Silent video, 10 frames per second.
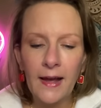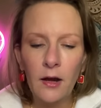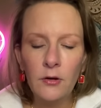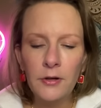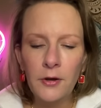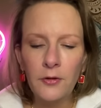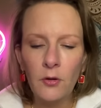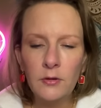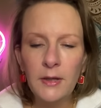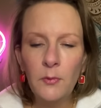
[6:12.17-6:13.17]
Oh no, the
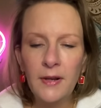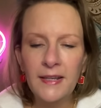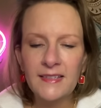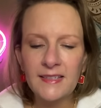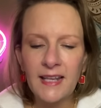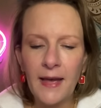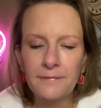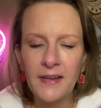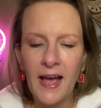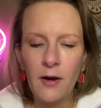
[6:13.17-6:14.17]
only one that's
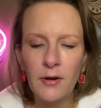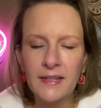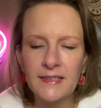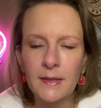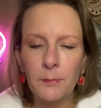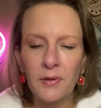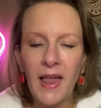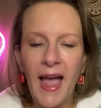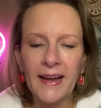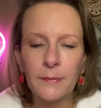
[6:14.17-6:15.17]
left now is the
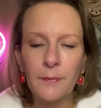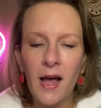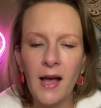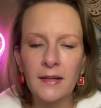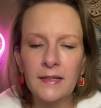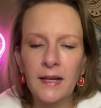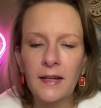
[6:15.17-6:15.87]
black mug,